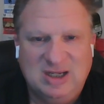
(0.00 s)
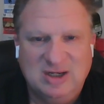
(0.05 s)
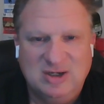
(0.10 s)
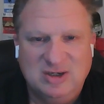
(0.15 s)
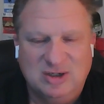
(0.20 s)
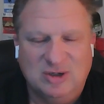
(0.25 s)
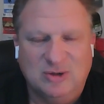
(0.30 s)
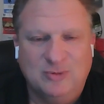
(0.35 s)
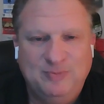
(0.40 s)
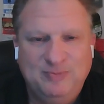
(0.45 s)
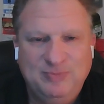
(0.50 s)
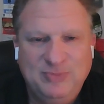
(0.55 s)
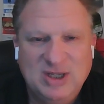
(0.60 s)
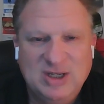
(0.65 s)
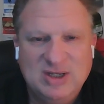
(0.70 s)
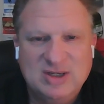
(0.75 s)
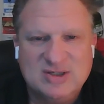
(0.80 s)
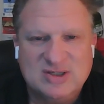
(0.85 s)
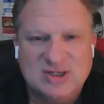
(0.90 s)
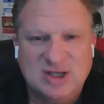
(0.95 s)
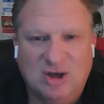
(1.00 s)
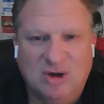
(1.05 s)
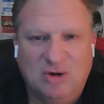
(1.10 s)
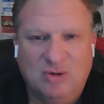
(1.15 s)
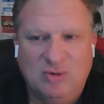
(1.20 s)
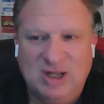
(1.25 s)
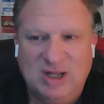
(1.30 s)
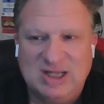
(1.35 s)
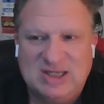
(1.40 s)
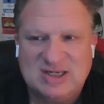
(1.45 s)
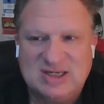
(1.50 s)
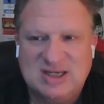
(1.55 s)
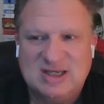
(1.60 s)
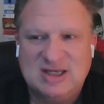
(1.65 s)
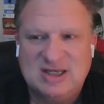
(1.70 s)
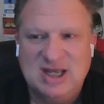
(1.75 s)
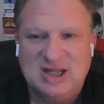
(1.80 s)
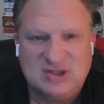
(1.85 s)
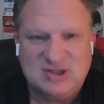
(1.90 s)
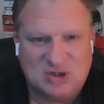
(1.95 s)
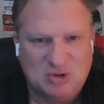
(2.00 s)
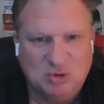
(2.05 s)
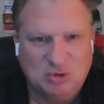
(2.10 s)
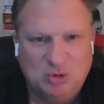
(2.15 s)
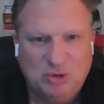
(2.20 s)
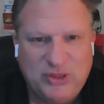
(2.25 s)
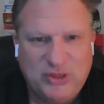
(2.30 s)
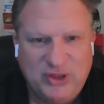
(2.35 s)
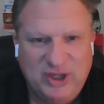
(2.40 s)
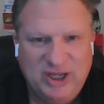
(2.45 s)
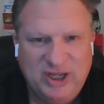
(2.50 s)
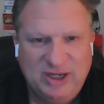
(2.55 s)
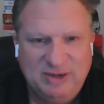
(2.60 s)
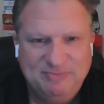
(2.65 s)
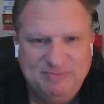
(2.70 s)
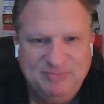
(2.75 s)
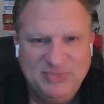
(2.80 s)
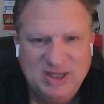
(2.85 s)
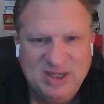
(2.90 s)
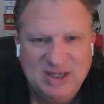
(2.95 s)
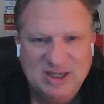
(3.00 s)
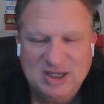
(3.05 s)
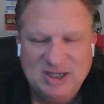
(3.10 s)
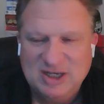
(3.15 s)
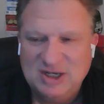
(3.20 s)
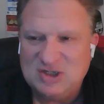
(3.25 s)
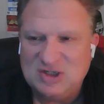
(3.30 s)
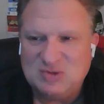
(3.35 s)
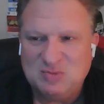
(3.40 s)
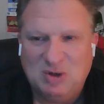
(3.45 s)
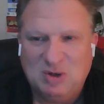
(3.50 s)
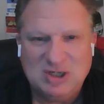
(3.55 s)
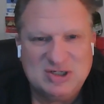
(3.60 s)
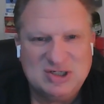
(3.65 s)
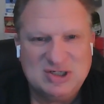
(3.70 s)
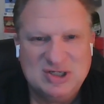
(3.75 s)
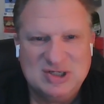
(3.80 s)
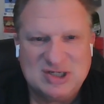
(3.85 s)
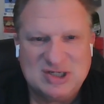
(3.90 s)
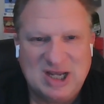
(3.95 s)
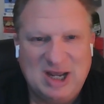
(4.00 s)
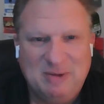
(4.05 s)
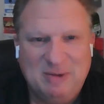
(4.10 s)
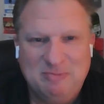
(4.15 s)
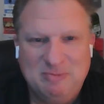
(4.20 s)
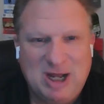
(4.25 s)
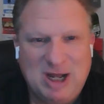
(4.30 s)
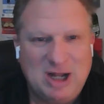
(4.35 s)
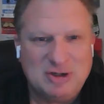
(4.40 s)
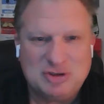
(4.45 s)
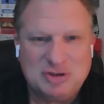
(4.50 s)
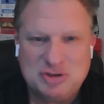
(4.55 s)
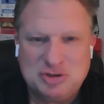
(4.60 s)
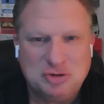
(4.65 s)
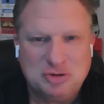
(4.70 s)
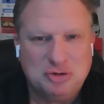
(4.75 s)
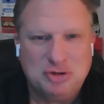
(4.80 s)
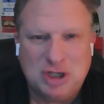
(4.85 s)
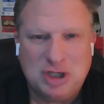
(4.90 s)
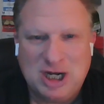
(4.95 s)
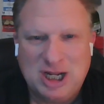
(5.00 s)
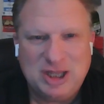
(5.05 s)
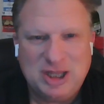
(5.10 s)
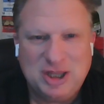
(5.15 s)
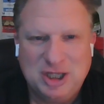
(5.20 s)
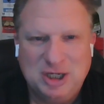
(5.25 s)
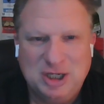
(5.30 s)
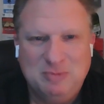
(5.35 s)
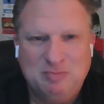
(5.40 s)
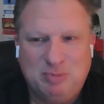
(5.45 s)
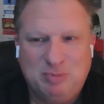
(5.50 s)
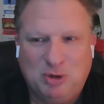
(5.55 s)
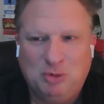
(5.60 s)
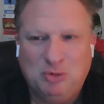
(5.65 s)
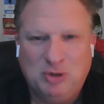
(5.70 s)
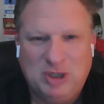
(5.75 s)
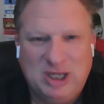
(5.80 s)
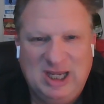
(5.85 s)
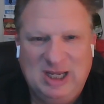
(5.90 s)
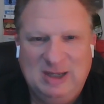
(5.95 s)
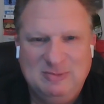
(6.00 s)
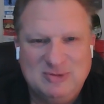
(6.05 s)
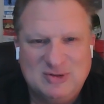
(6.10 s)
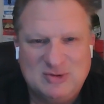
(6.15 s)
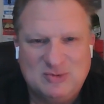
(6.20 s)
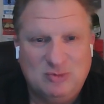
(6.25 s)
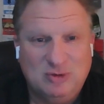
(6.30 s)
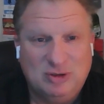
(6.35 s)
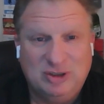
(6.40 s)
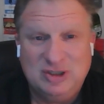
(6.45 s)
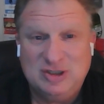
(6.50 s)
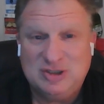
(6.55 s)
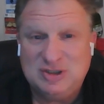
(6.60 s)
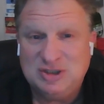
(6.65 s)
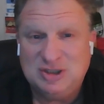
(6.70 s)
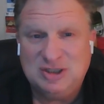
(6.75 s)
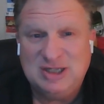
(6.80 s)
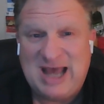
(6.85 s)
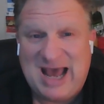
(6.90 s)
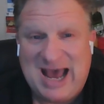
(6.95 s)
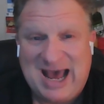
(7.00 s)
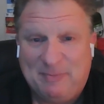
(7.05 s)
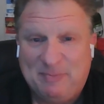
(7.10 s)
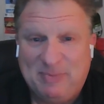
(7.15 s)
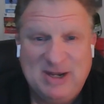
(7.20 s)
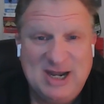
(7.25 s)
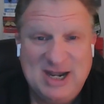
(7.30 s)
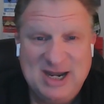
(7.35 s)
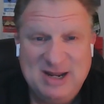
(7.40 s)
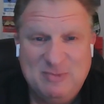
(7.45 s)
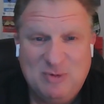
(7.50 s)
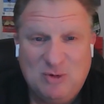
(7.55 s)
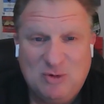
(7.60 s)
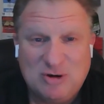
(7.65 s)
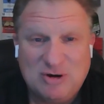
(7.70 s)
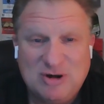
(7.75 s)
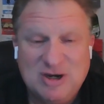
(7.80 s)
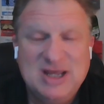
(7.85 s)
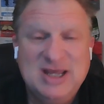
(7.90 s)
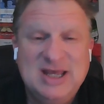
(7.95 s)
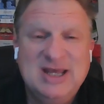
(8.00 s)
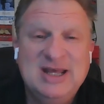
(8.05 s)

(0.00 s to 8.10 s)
can do. So it's it's a cool thing. As much as I'm not sure that I think bowl games really should happen anymore,